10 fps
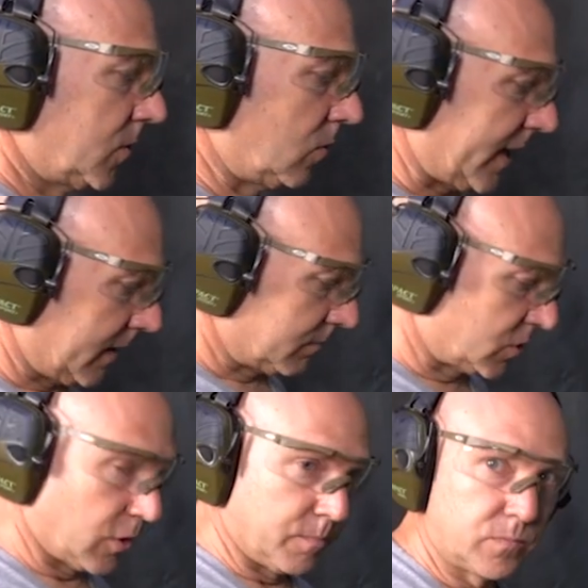Alrighty,
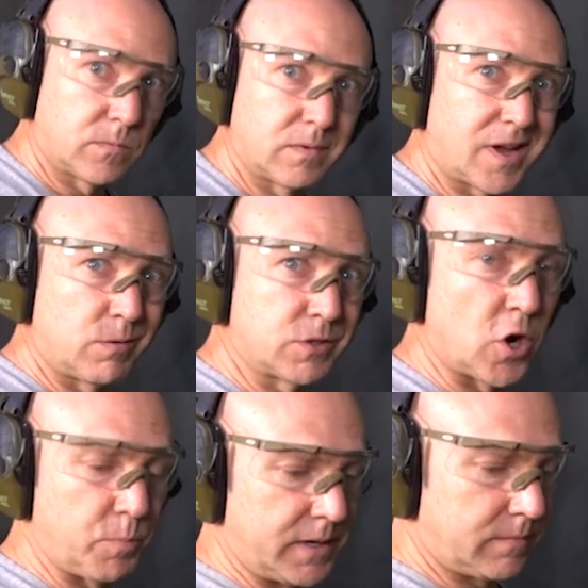so I was
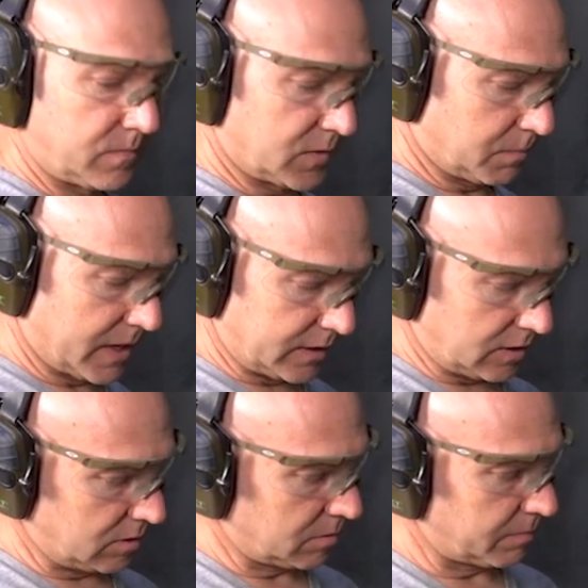hoping that my
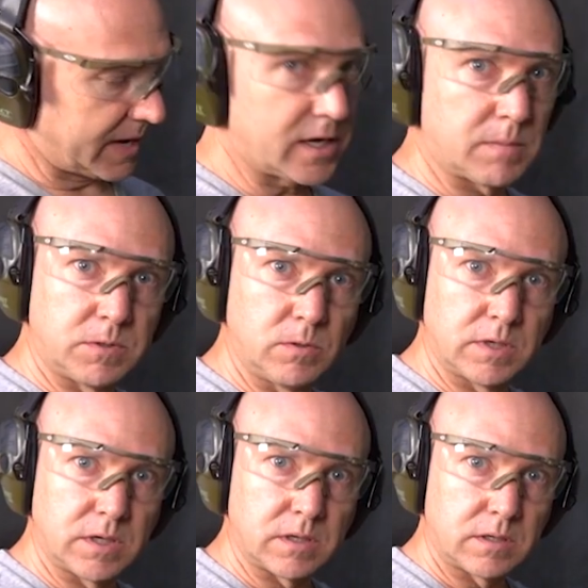little mag up
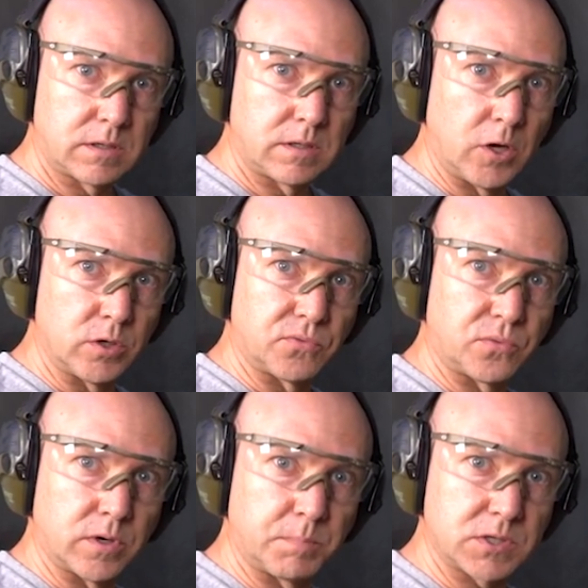Lula loader
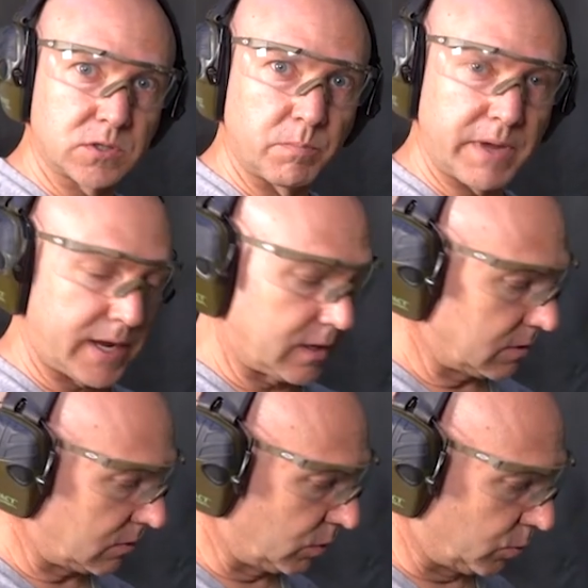for a pistol mag
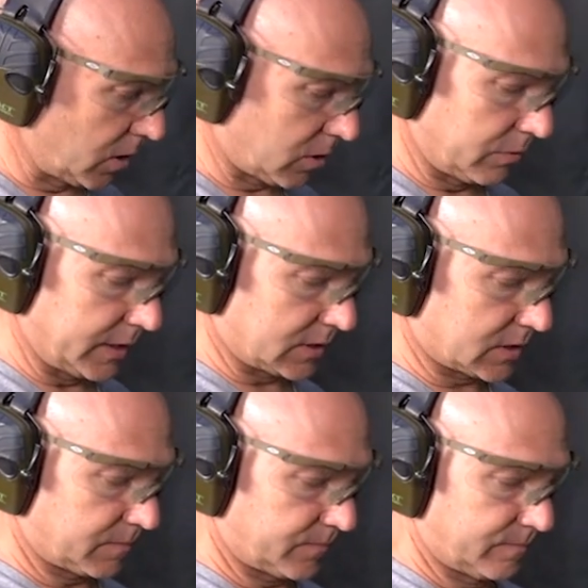would work on this.